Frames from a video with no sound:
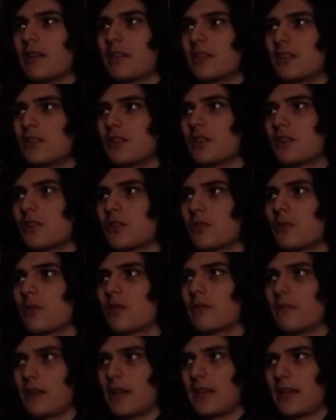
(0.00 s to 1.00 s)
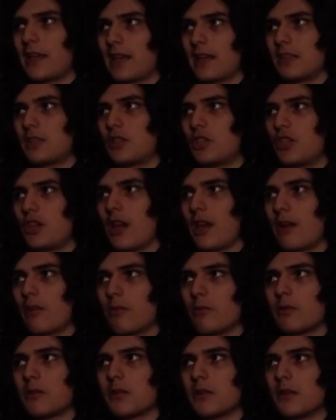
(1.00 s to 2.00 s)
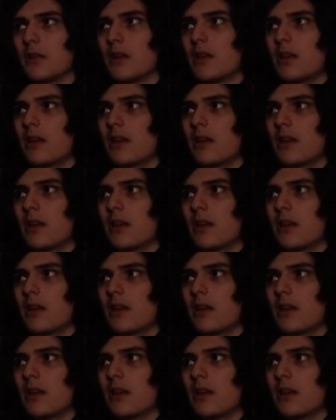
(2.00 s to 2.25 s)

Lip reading: It's just sort of like a general